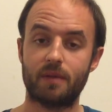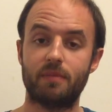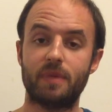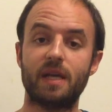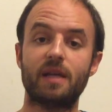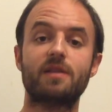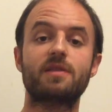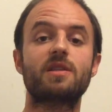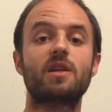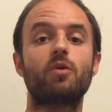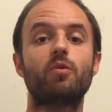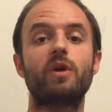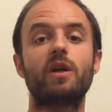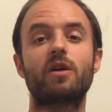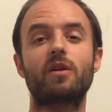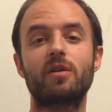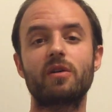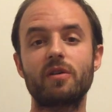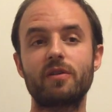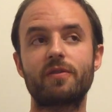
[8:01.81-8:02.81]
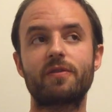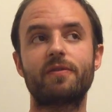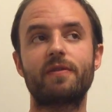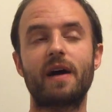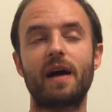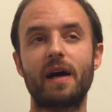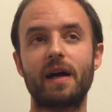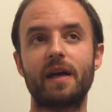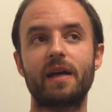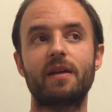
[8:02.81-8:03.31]
means that we could
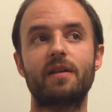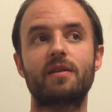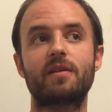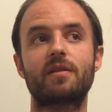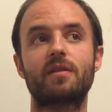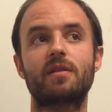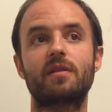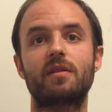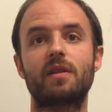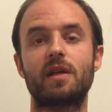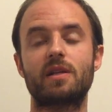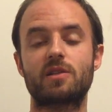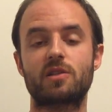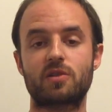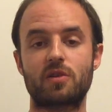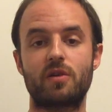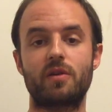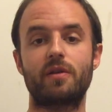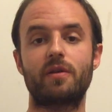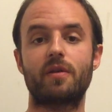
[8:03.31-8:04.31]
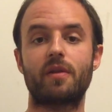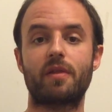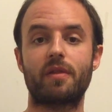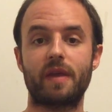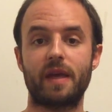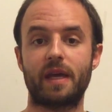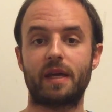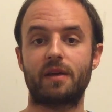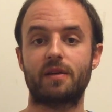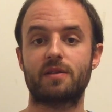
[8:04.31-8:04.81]
find that certain
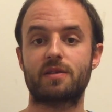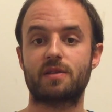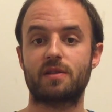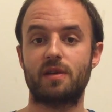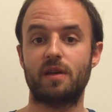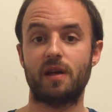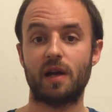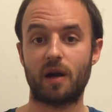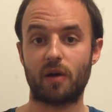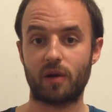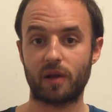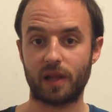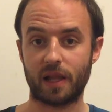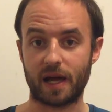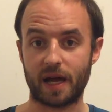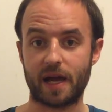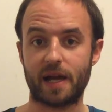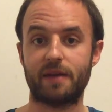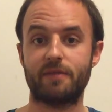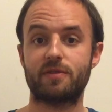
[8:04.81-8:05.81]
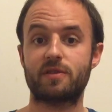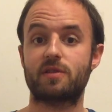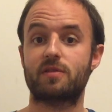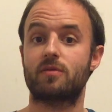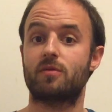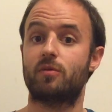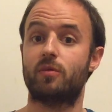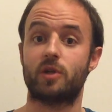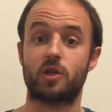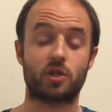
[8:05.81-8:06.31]
things in our
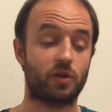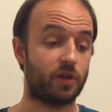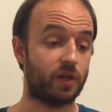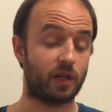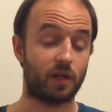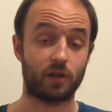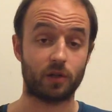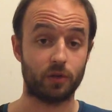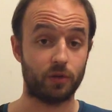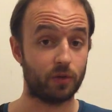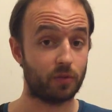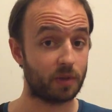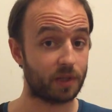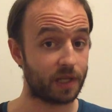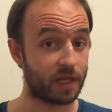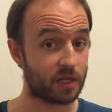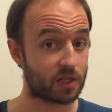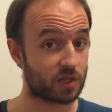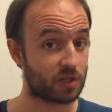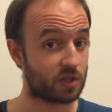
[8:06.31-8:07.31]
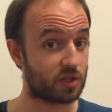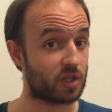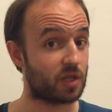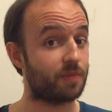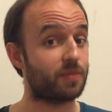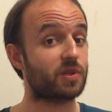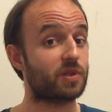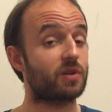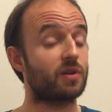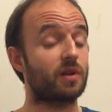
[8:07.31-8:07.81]
lives, which could include
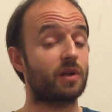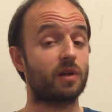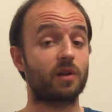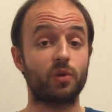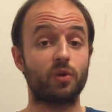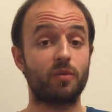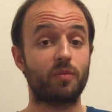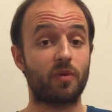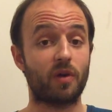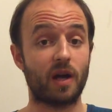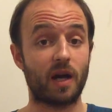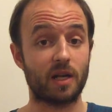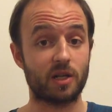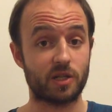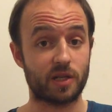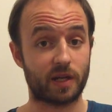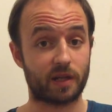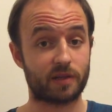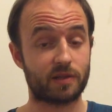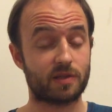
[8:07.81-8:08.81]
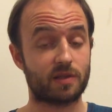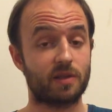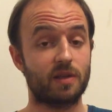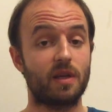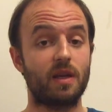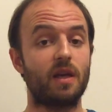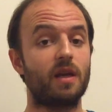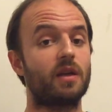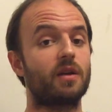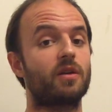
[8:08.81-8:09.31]
relationships, could include projects,
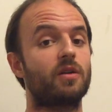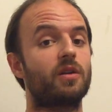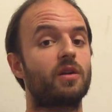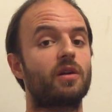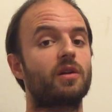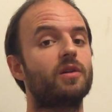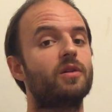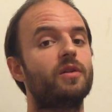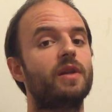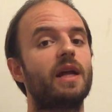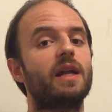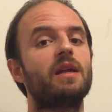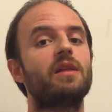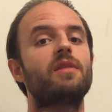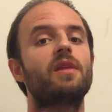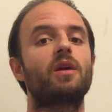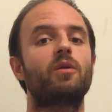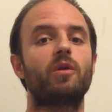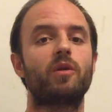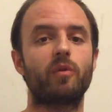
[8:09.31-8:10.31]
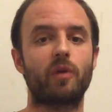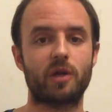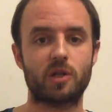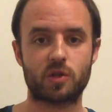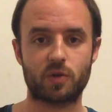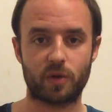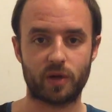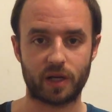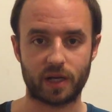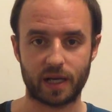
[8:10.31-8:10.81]
could include anything with
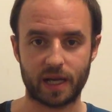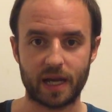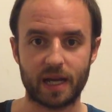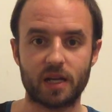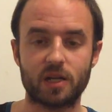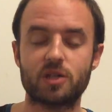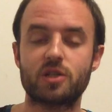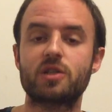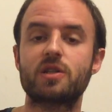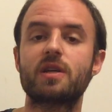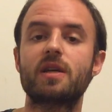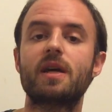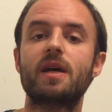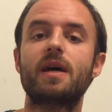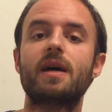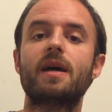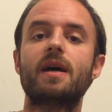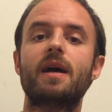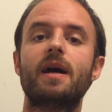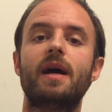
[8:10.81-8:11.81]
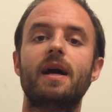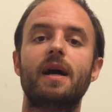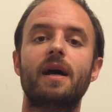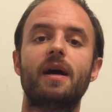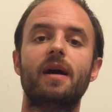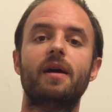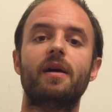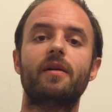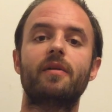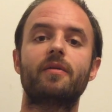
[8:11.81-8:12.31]
which we're engaged,
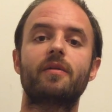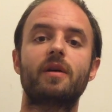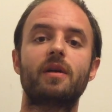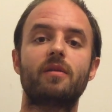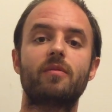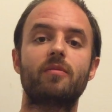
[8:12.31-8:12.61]
there